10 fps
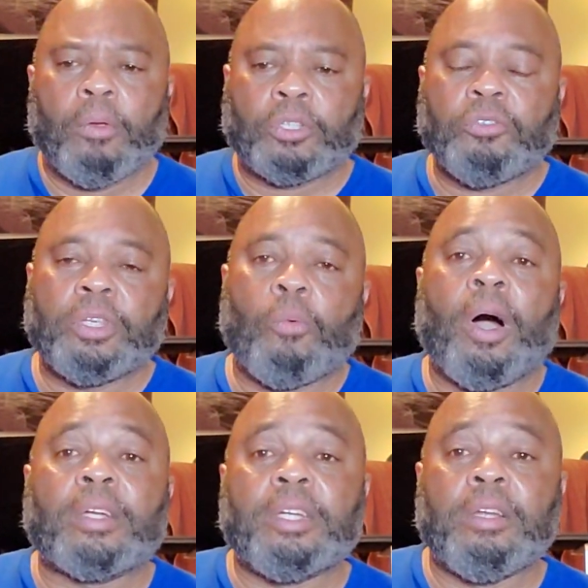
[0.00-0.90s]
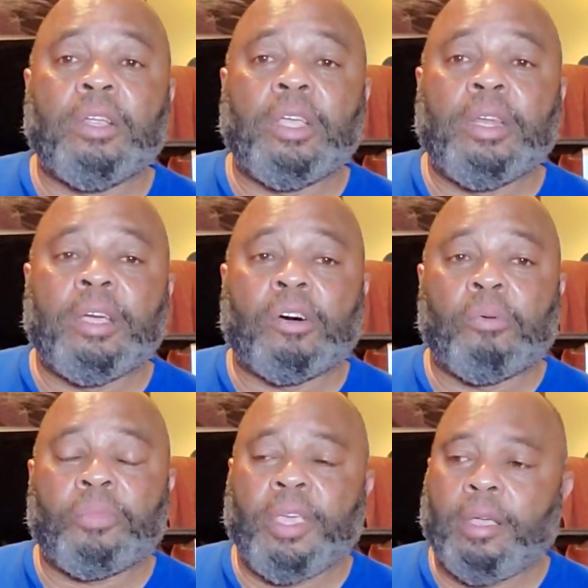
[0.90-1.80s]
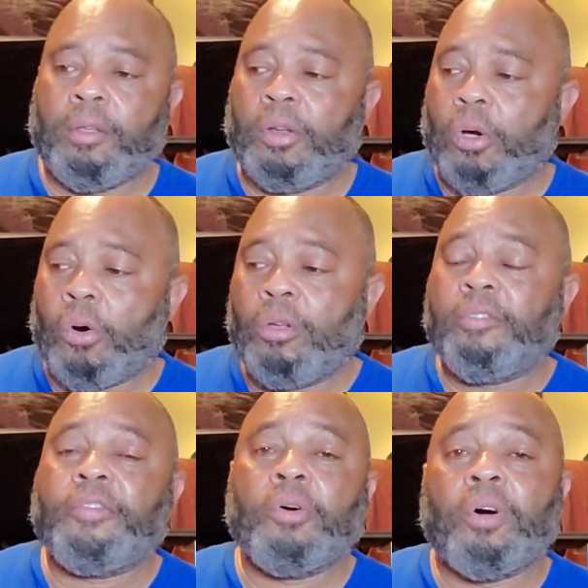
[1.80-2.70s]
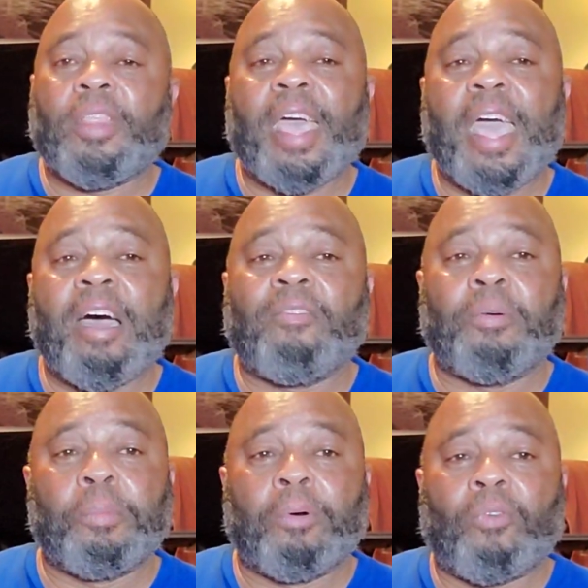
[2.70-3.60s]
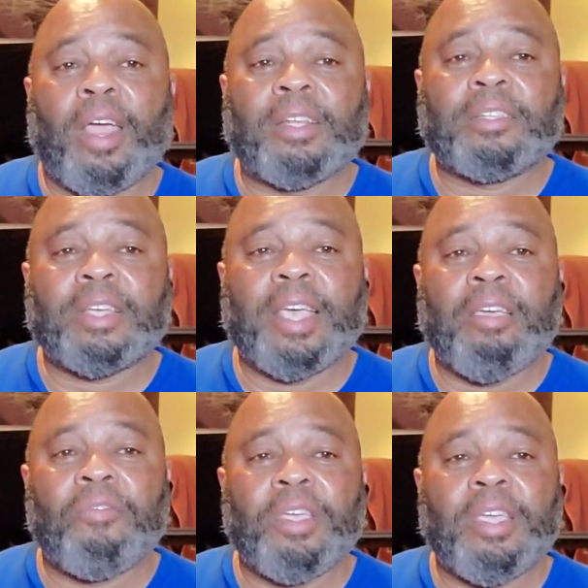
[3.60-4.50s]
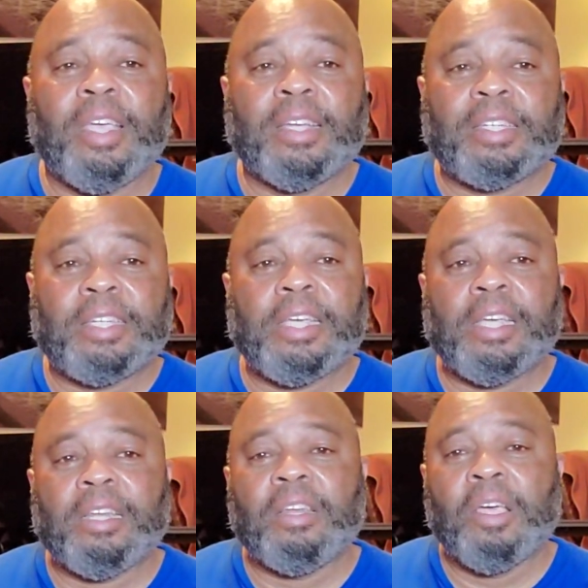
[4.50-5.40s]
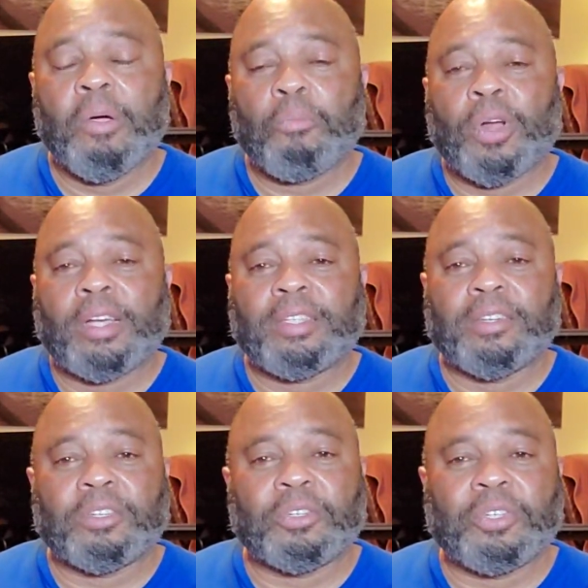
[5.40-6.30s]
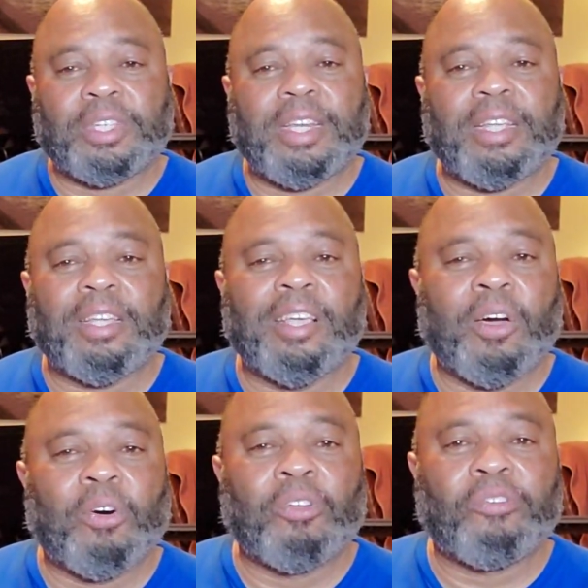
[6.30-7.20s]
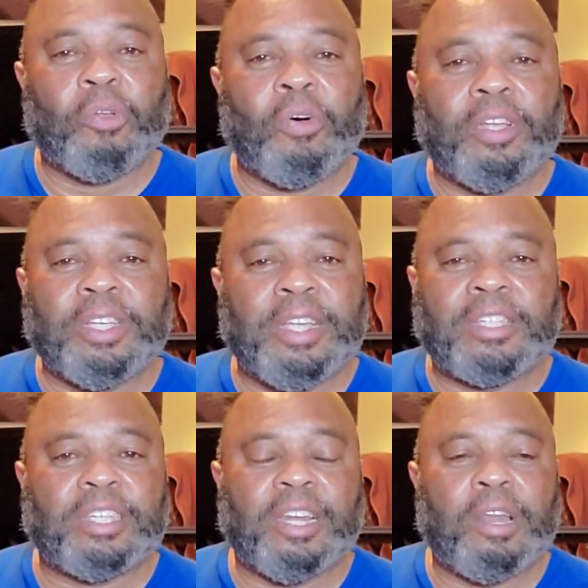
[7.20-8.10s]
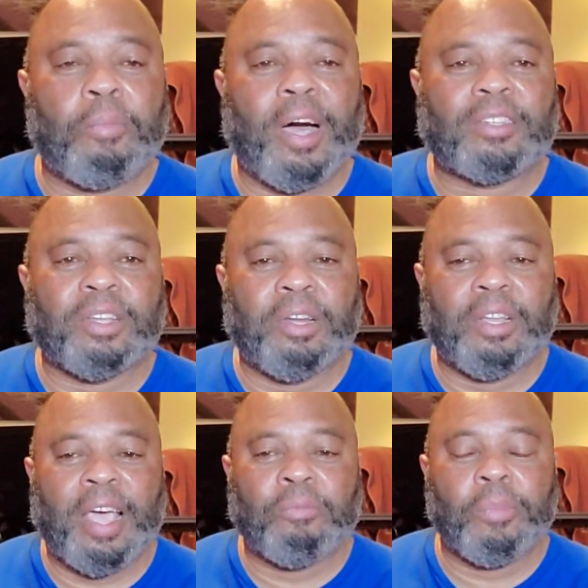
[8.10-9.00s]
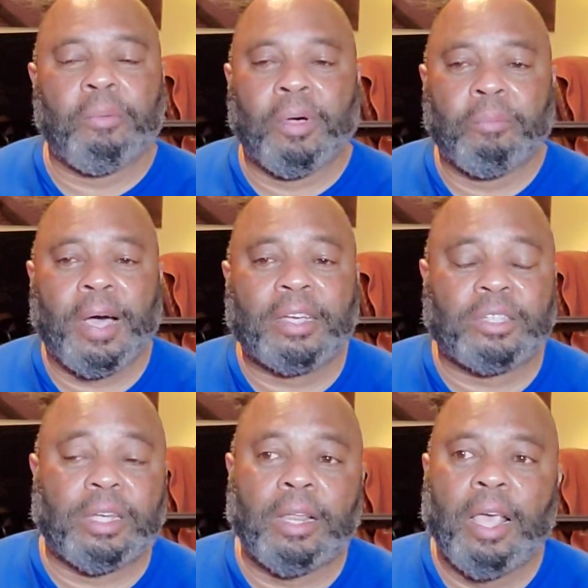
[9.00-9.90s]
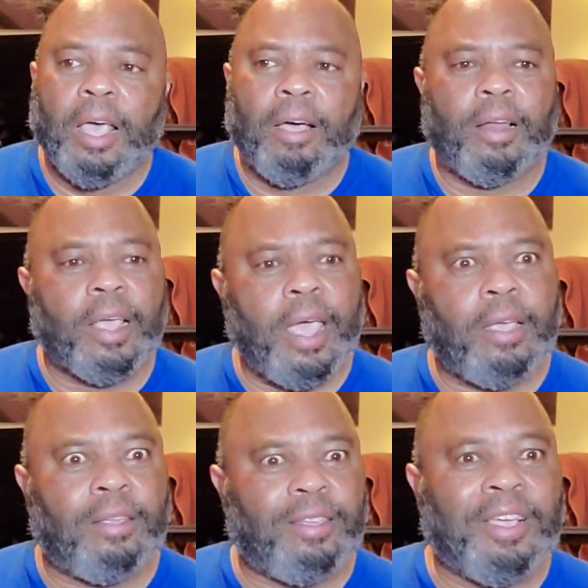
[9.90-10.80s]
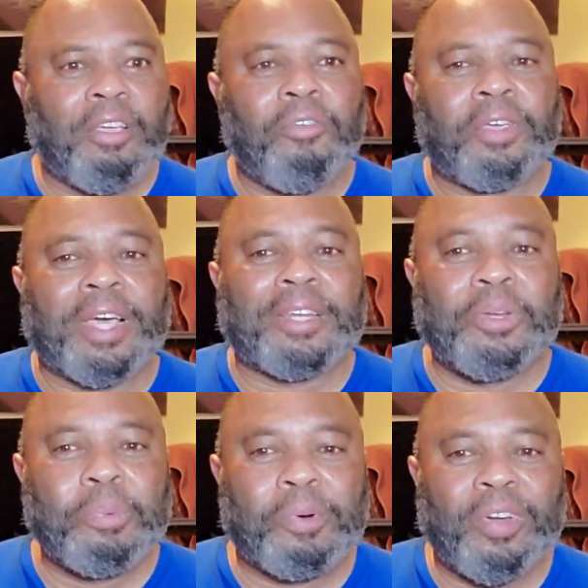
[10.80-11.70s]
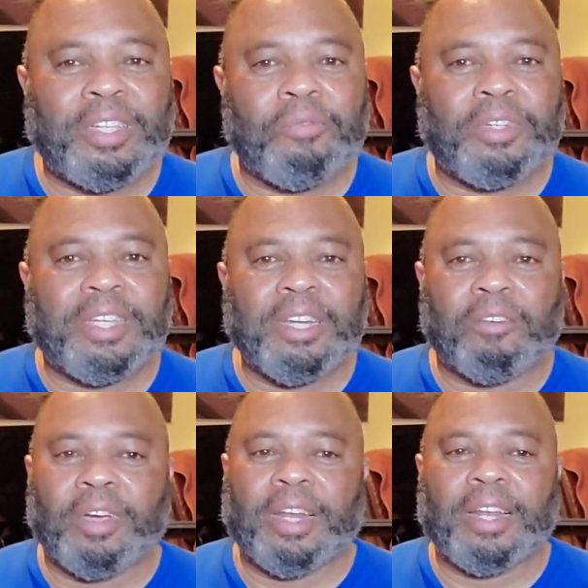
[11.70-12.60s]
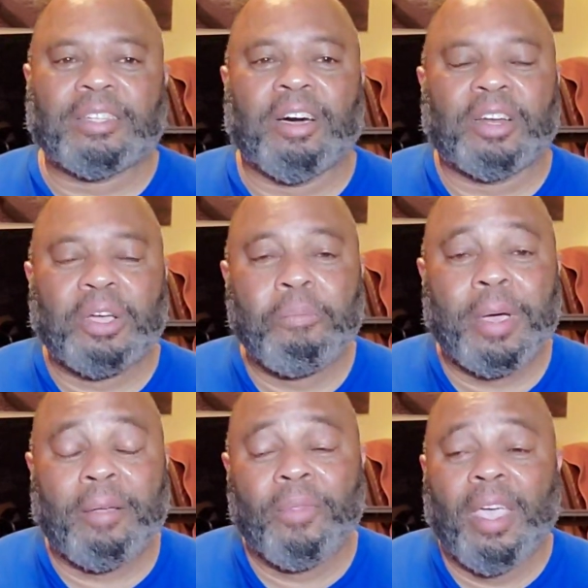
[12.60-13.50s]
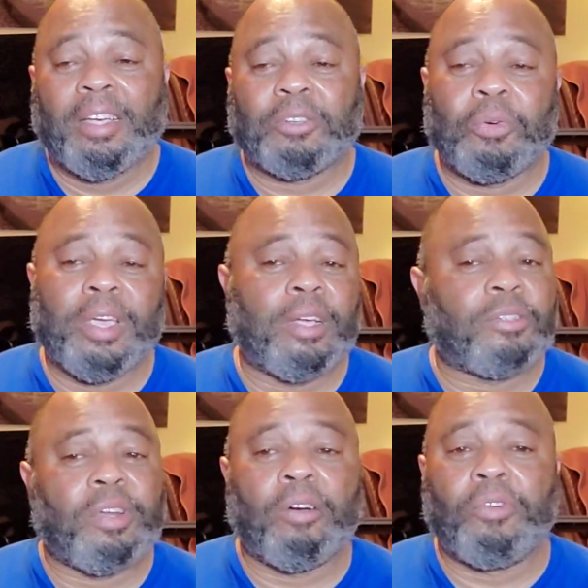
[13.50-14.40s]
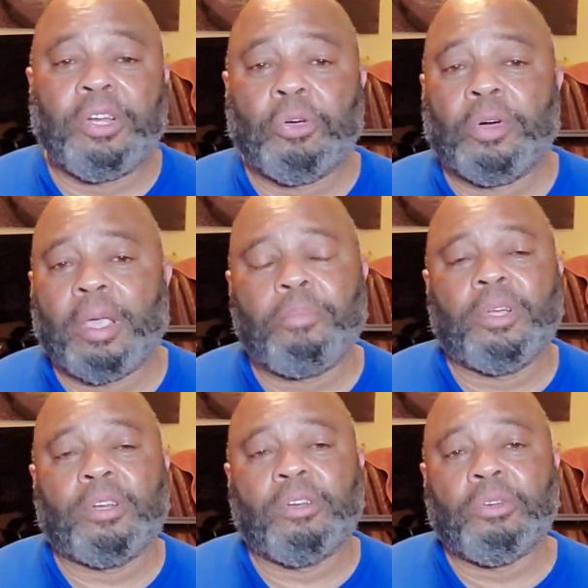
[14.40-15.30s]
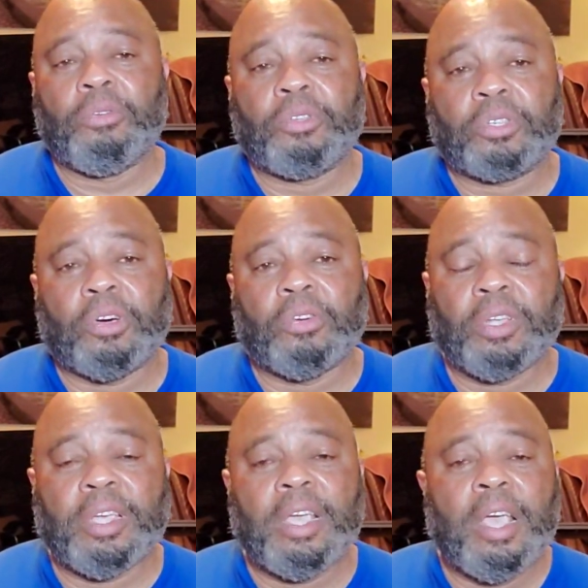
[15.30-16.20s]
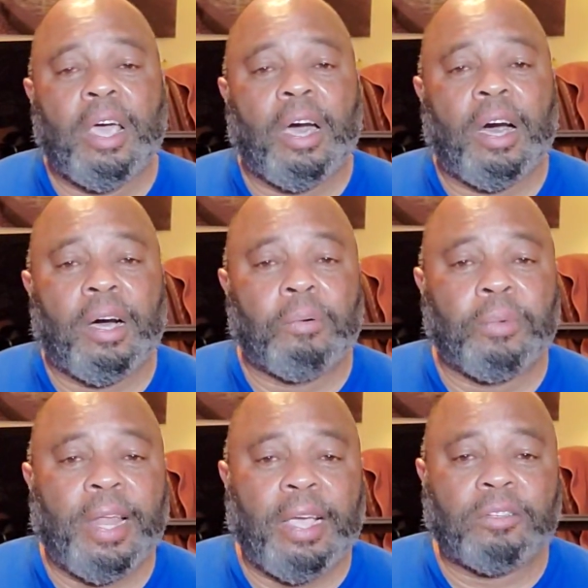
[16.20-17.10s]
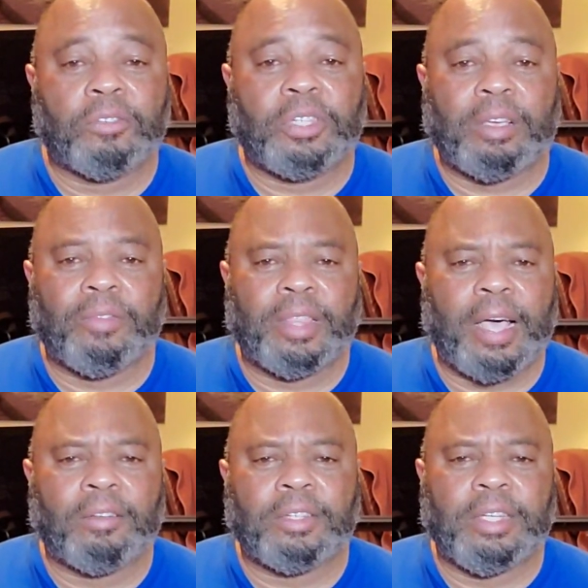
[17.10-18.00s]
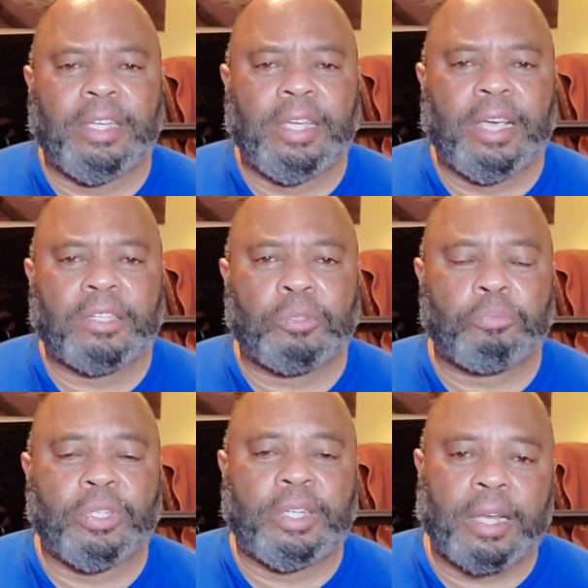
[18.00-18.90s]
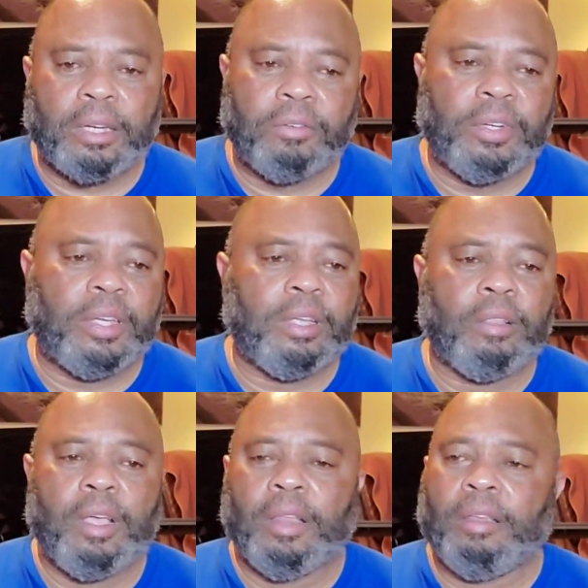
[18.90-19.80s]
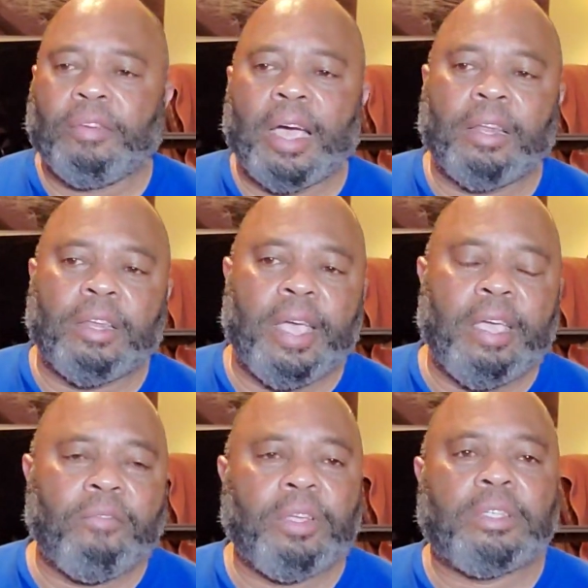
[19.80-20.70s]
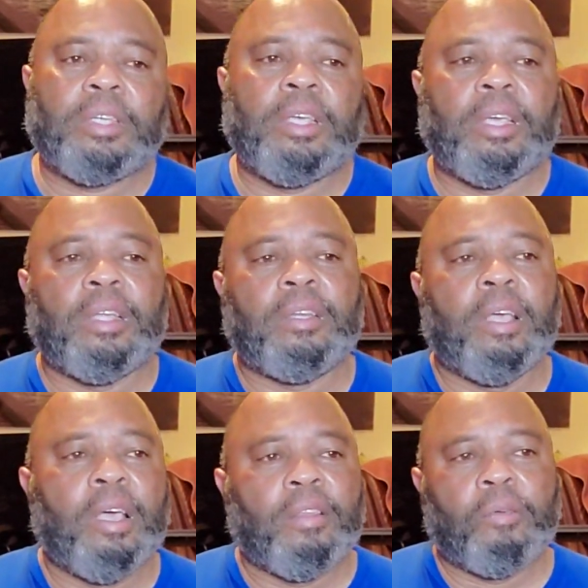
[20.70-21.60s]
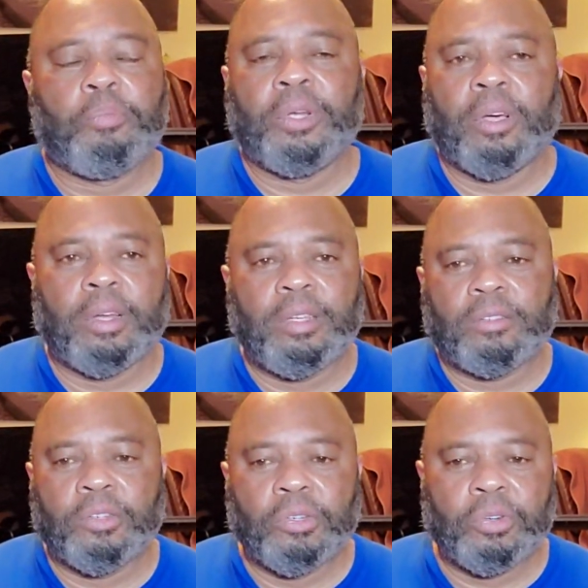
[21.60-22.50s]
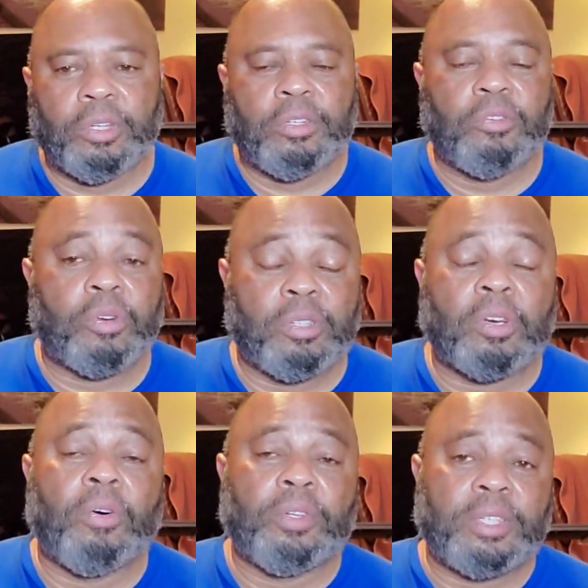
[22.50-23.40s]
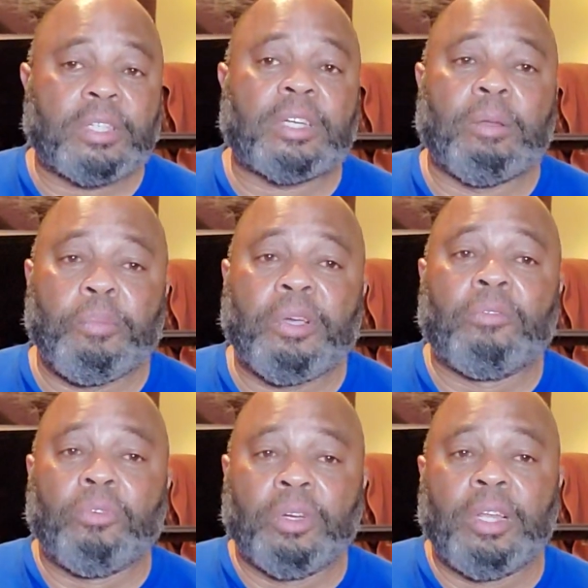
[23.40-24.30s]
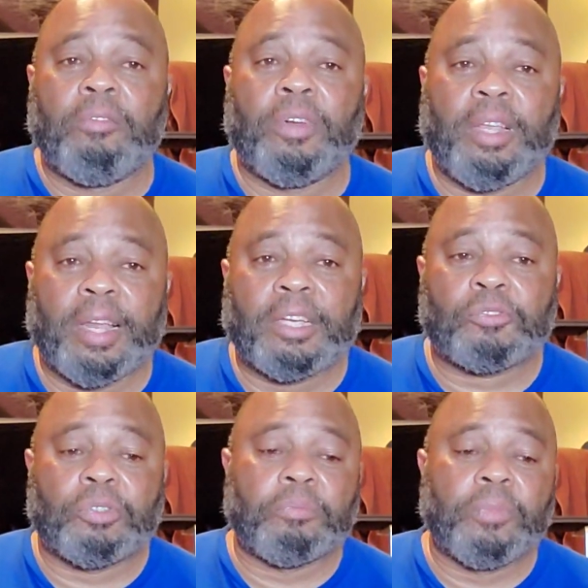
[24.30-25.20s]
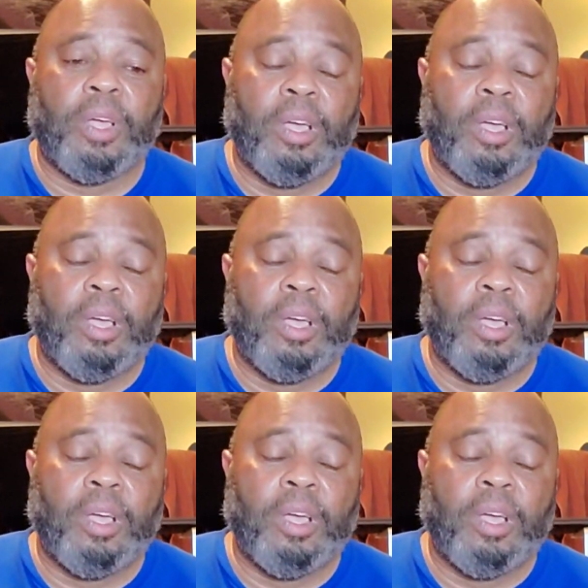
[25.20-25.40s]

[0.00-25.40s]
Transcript: As soon as I walked in their home theater, on the floor they have a Marantz AV10 processor sitting on the floor. It's still in the box. I hadn't been unboxed yet. I'm like, hey, you got the new Marantz AV10 already. That's hard to come by. So yeah, so they're redoing. They put a new Sony laser 7000 ES projector in. They've got the AV10. They're putting all these new. So it's going to be a really, really nice room.